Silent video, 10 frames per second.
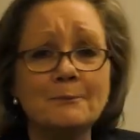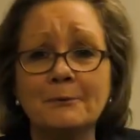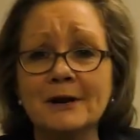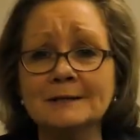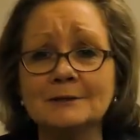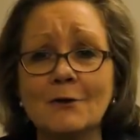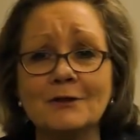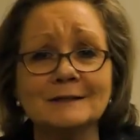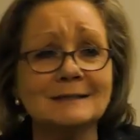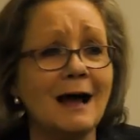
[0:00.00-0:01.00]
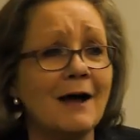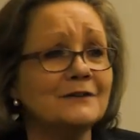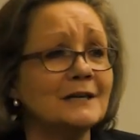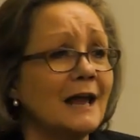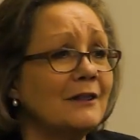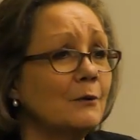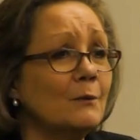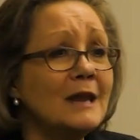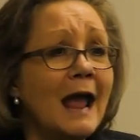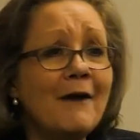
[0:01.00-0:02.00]
brings all the staff together, and
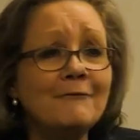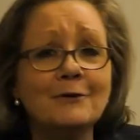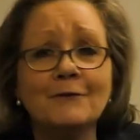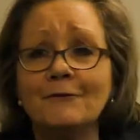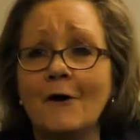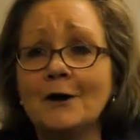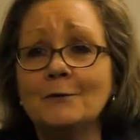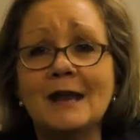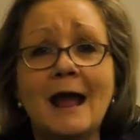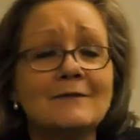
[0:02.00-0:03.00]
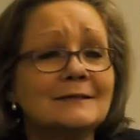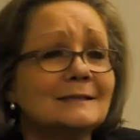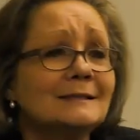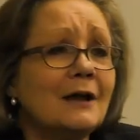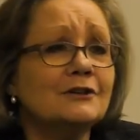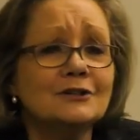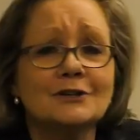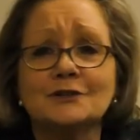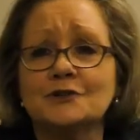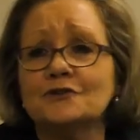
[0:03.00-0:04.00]
we find we have such a
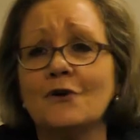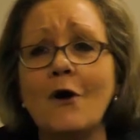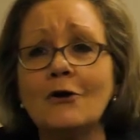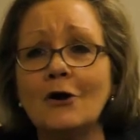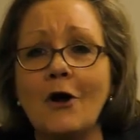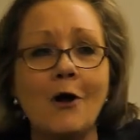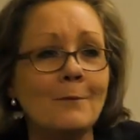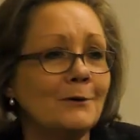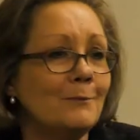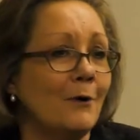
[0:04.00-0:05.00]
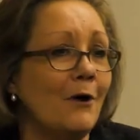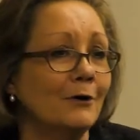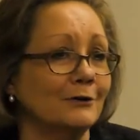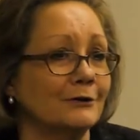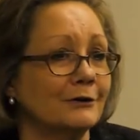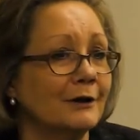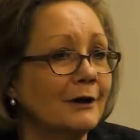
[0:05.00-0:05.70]
strong common bond